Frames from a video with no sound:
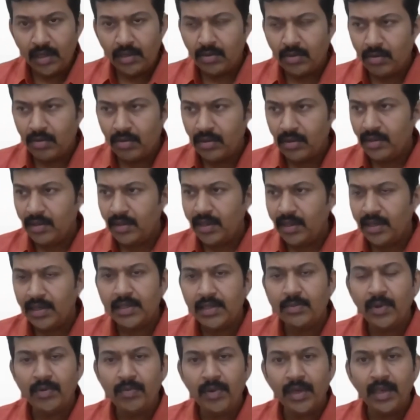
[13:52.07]
So the thing
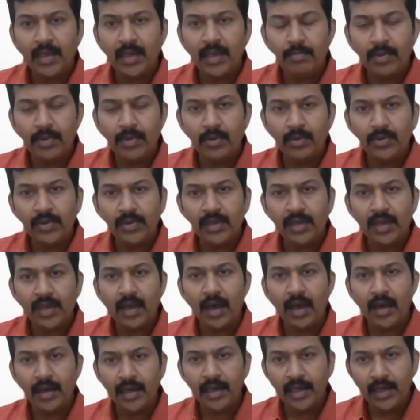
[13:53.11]
is, when we keep using a
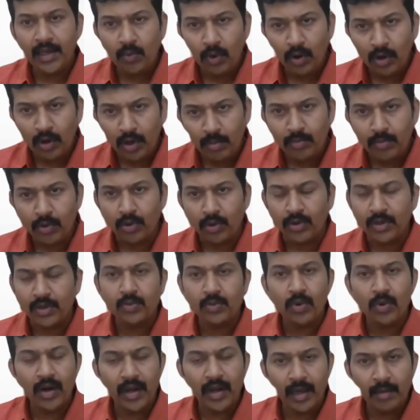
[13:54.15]
high volume
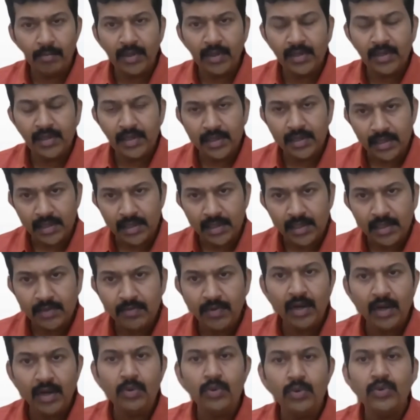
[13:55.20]
noise, what happens is
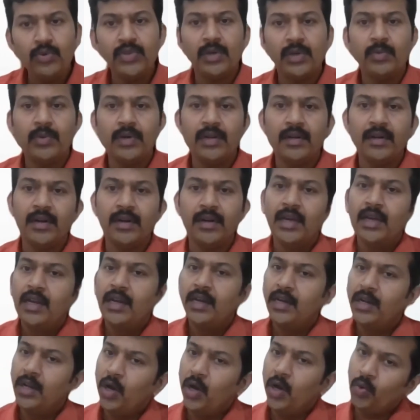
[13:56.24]
we lose our
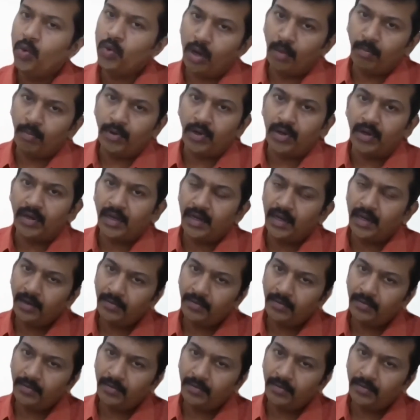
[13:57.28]
nerve component.